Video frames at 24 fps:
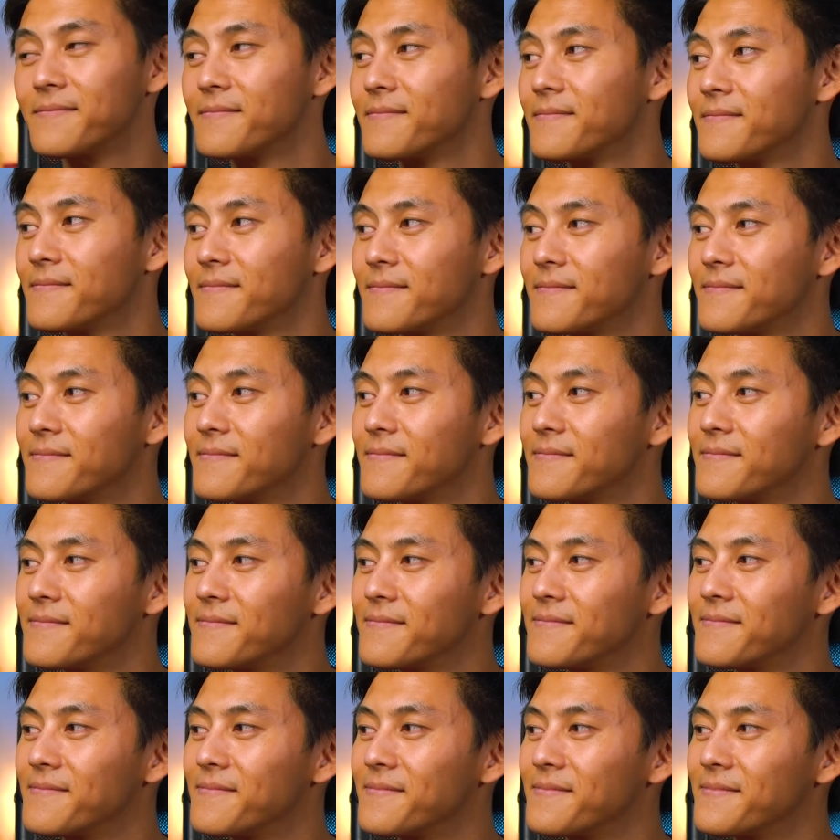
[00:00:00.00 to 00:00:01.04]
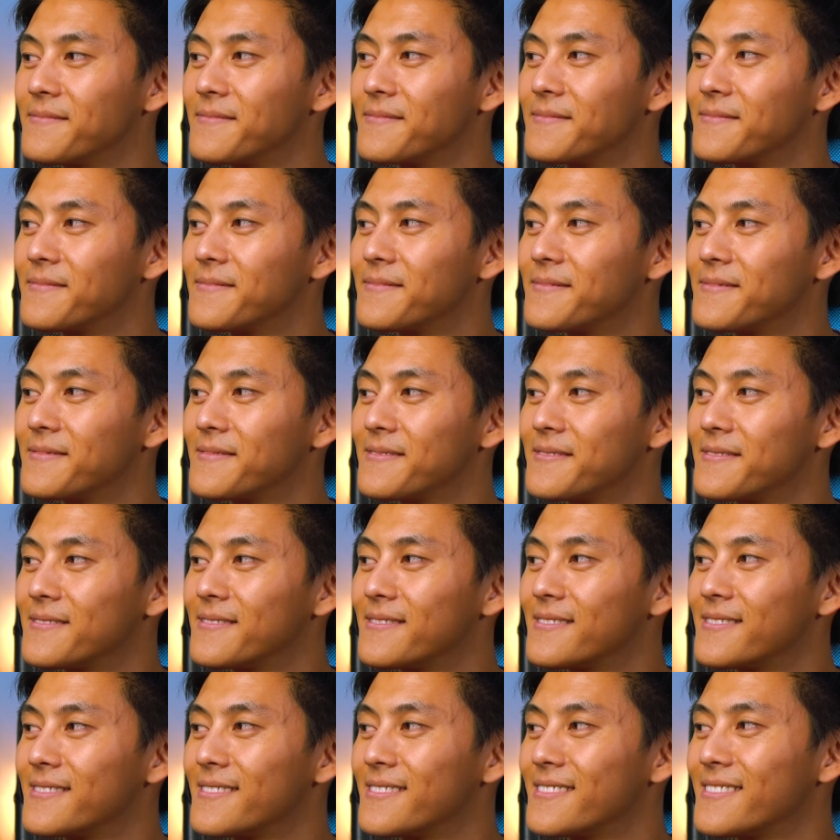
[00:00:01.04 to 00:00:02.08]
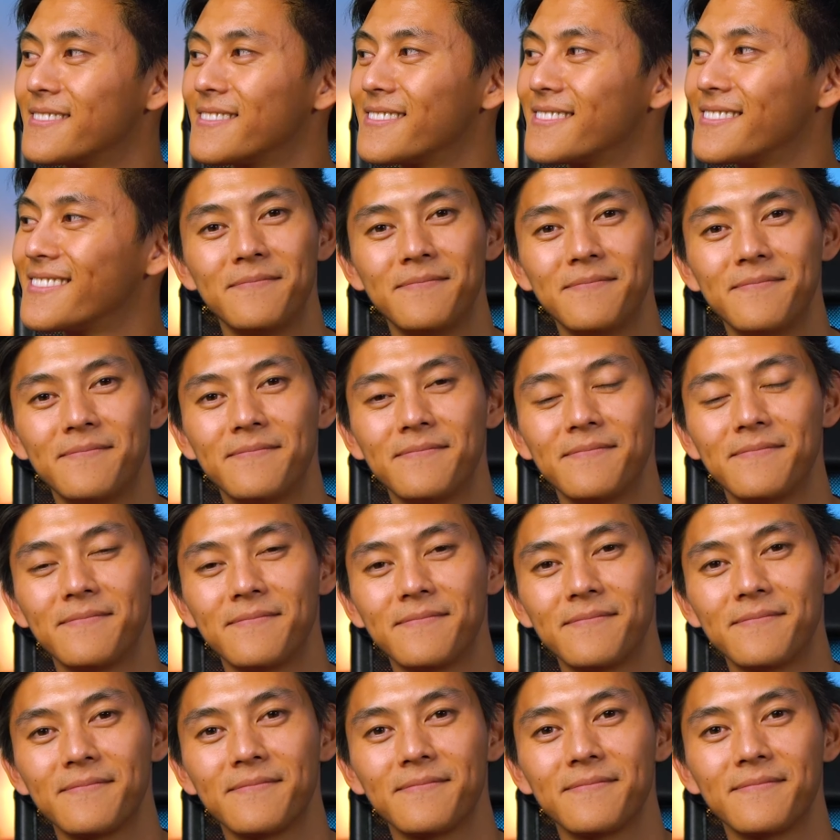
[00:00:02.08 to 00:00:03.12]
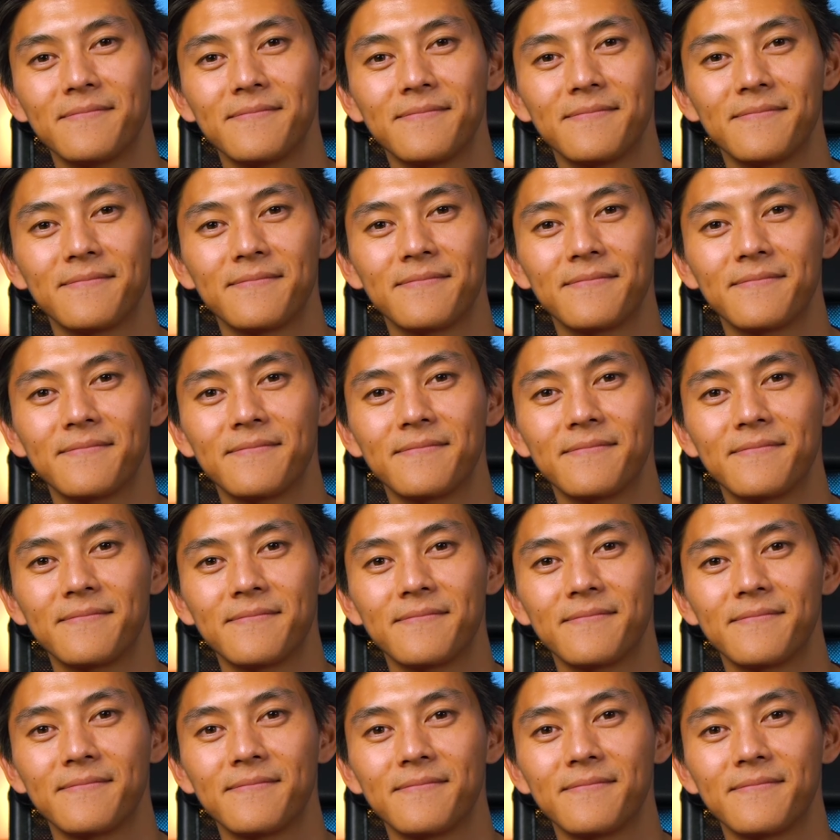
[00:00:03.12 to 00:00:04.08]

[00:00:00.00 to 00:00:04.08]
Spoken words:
No words are spoken by the person on screen.